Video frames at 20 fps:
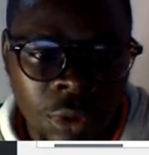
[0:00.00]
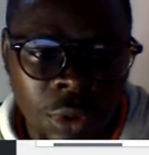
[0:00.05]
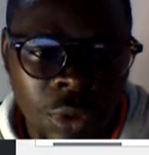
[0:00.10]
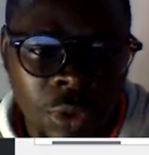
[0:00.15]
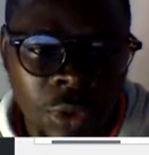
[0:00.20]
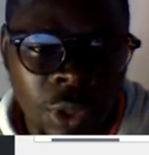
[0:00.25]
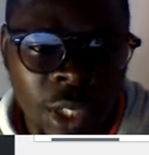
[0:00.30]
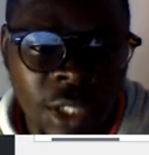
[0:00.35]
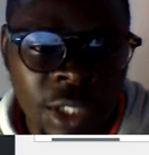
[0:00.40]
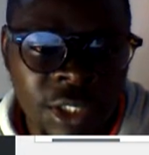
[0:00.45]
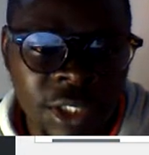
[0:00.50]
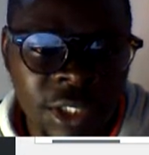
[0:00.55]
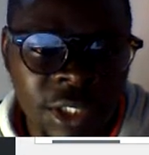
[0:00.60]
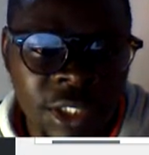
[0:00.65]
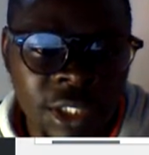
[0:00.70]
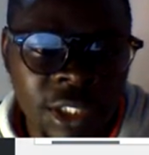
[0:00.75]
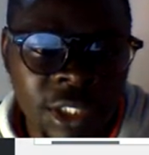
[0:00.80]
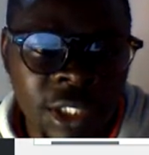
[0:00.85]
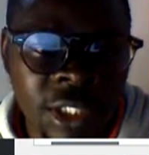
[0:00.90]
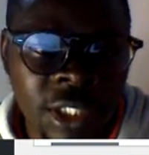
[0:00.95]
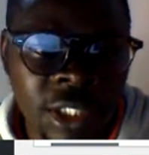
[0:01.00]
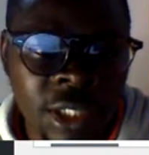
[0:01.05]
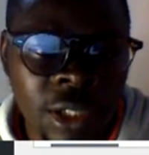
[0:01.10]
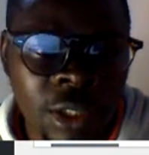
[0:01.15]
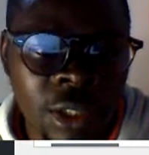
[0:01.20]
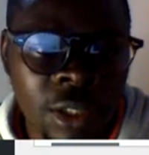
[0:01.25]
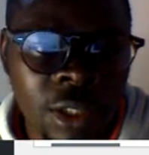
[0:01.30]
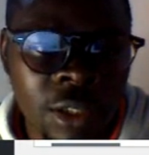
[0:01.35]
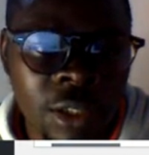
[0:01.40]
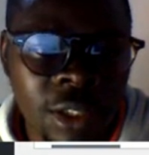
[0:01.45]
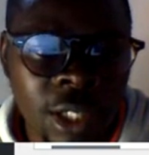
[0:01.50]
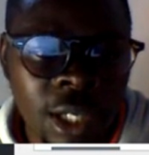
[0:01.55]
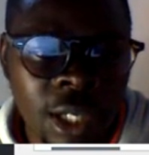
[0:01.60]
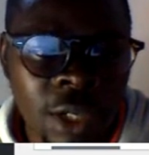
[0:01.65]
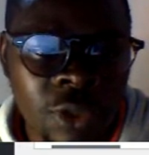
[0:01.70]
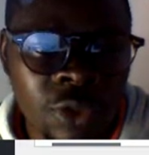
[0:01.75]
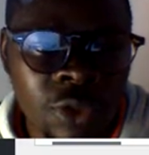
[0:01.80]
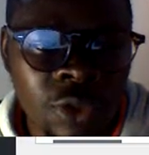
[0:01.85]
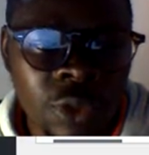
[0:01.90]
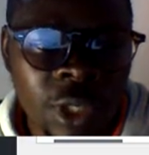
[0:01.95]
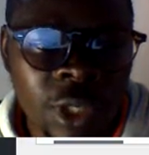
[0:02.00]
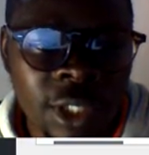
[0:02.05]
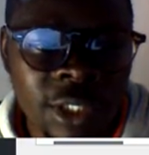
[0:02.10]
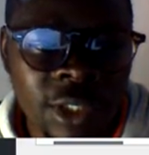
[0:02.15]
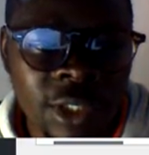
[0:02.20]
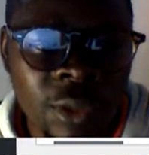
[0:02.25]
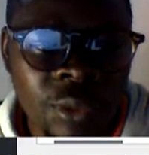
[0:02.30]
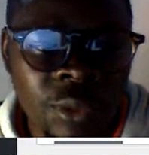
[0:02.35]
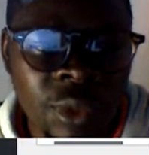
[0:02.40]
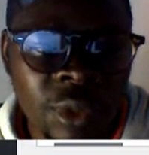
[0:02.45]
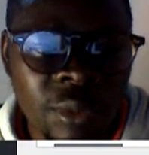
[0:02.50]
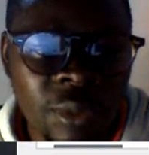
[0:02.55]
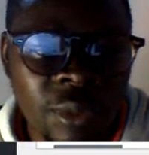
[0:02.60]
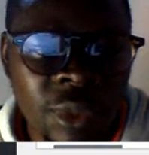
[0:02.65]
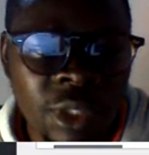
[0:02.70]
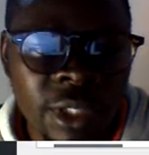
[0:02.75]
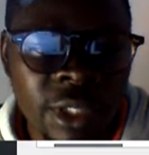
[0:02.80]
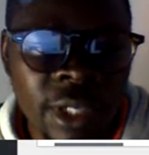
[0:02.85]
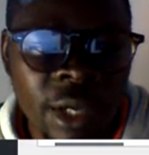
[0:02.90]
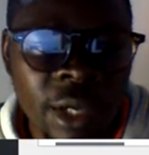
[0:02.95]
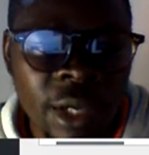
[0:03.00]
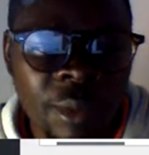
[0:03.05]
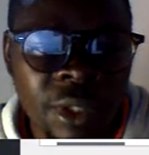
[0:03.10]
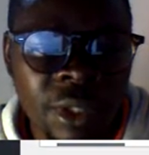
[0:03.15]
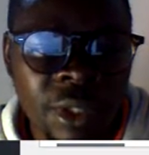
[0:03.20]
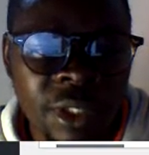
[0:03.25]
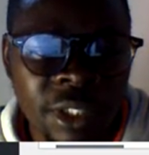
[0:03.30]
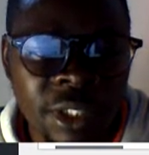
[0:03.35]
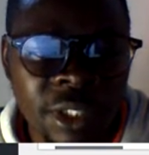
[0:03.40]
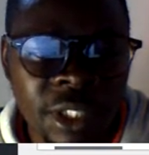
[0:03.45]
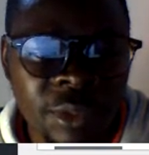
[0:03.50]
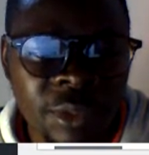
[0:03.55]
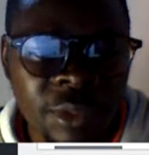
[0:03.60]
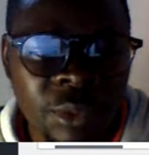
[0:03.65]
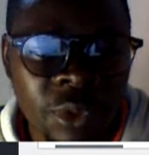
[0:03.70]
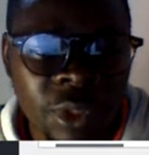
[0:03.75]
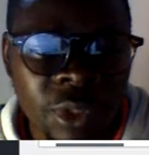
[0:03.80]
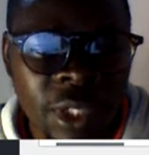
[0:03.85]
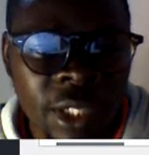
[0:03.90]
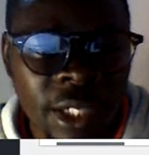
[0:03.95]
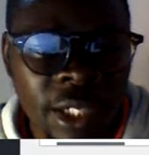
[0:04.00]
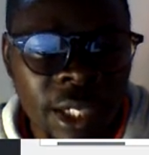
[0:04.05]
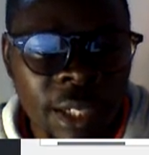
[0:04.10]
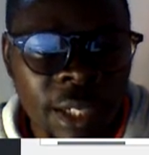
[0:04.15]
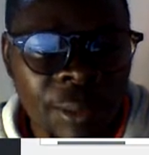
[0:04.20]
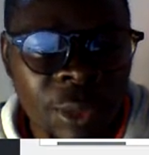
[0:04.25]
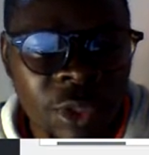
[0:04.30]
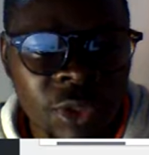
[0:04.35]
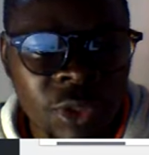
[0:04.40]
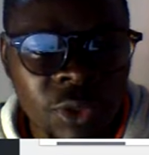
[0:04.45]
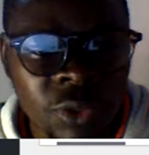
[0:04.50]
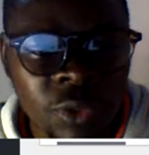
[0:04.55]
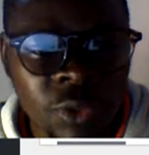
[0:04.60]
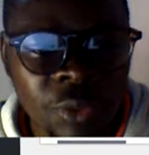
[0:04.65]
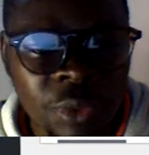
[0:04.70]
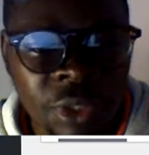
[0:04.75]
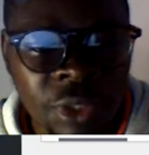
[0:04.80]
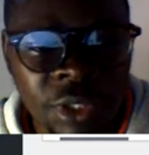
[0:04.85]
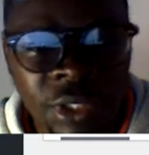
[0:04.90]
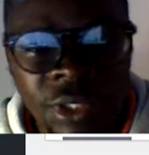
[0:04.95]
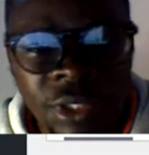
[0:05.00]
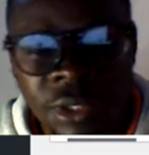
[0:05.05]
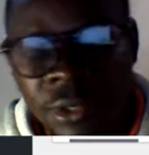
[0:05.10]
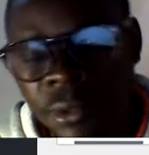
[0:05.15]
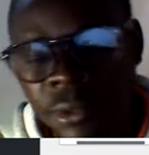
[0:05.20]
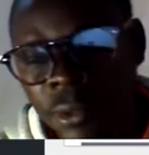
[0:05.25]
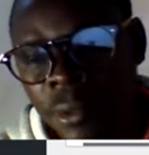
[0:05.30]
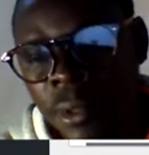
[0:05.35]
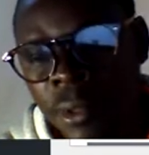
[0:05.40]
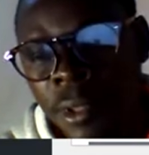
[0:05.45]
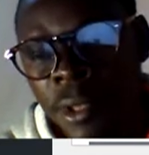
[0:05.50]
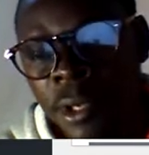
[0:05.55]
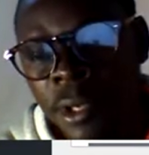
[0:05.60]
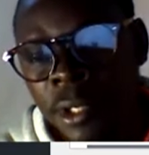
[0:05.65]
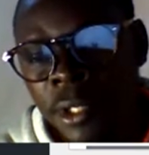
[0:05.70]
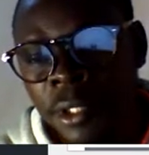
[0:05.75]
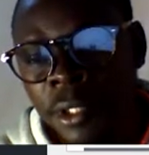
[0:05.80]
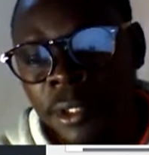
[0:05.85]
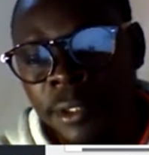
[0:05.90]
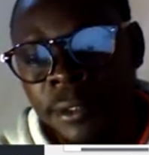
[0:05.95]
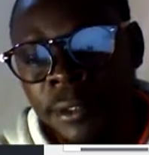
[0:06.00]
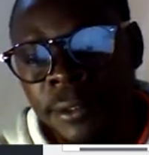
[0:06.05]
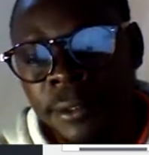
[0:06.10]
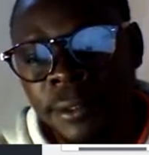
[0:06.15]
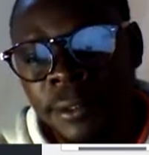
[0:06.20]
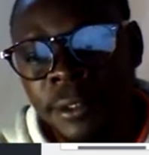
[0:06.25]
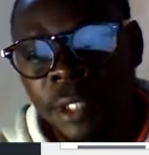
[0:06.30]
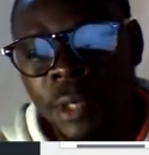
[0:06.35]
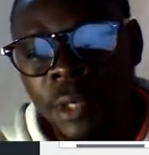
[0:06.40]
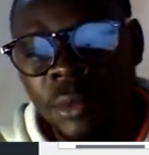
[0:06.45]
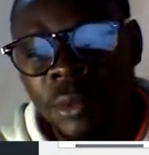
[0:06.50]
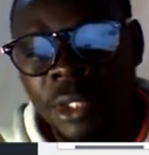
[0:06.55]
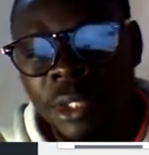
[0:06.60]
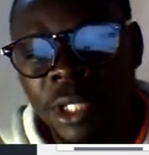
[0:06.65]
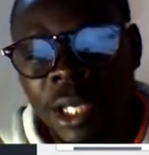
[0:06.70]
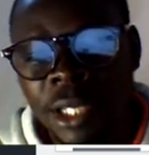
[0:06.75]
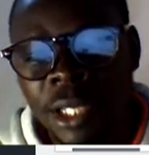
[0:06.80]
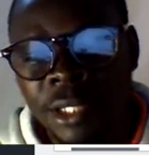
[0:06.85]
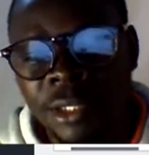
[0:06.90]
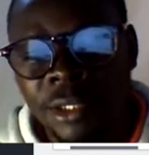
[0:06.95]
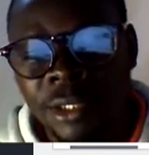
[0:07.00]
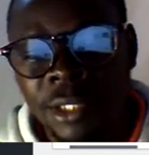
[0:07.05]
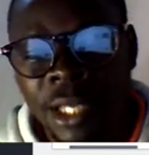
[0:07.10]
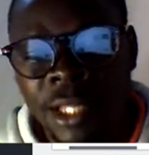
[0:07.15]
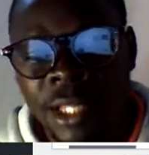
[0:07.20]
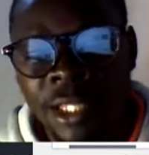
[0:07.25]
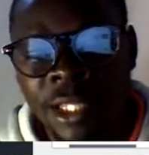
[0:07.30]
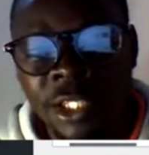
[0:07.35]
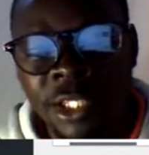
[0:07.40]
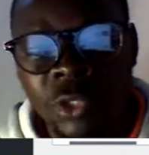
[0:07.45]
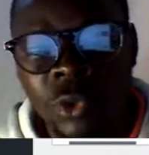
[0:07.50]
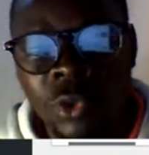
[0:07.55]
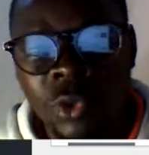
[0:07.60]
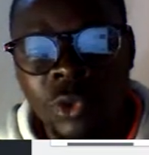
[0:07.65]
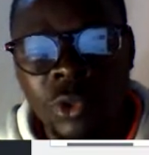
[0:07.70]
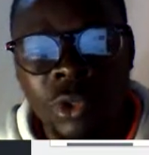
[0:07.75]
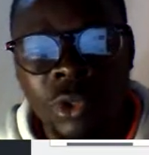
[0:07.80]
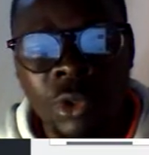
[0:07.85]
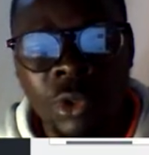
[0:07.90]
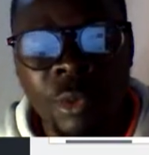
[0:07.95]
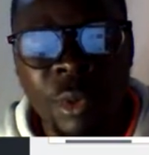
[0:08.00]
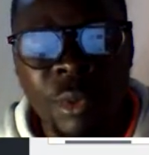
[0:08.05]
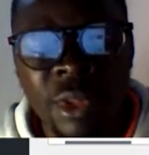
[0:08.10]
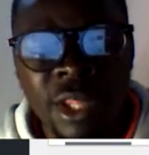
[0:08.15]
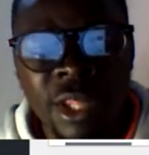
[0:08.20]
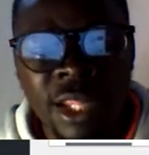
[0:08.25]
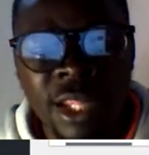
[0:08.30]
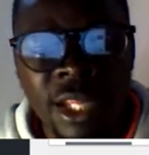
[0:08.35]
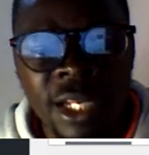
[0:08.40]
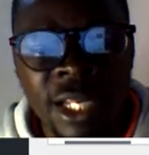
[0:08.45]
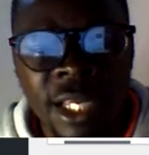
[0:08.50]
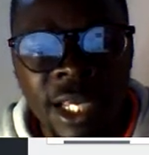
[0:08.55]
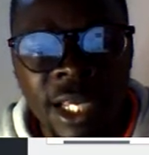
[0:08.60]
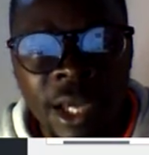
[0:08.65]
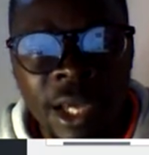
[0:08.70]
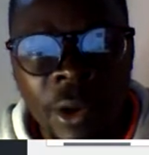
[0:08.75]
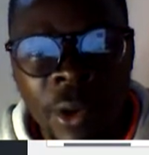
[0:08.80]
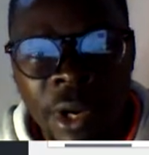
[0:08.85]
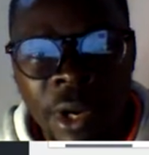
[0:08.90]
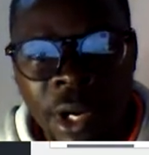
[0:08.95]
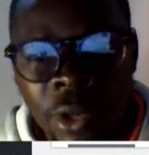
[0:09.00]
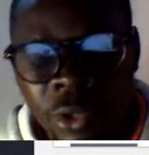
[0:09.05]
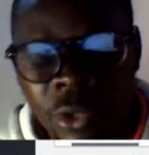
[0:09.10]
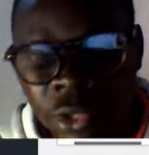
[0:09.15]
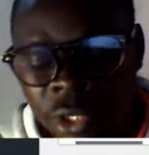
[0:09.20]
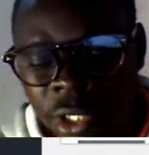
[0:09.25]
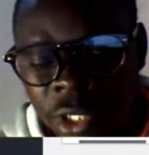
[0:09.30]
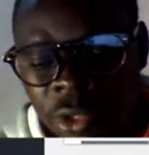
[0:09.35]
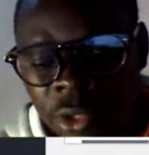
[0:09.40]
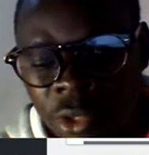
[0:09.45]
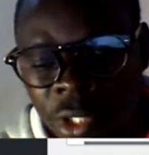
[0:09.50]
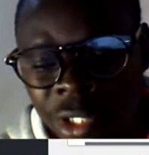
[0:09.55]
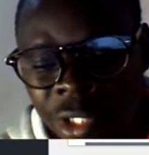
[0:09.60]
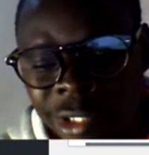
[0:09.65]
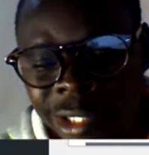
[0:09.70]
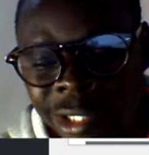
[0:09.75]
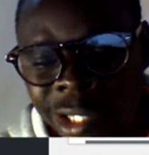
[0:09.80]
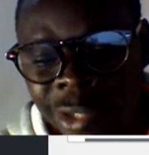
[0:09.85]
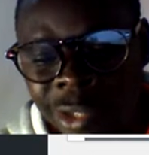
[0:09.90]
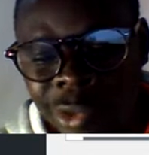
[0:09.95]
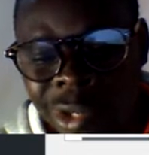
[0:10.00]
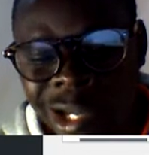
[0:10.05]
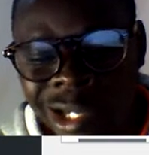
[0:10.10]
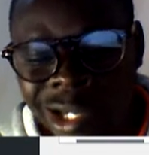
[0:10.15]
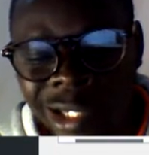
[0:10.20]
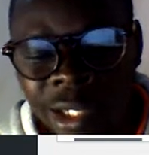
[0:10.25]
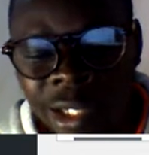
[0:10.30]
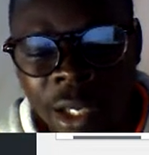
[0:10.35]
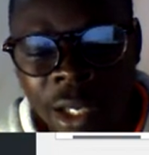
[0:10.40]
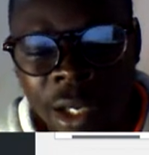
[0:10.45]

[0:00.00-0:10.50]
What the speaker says: You can see it allows you to custom theme builder, maintenance mode, and coming soon pages, something like this. And this is what, remember the other day when I was telling you that you can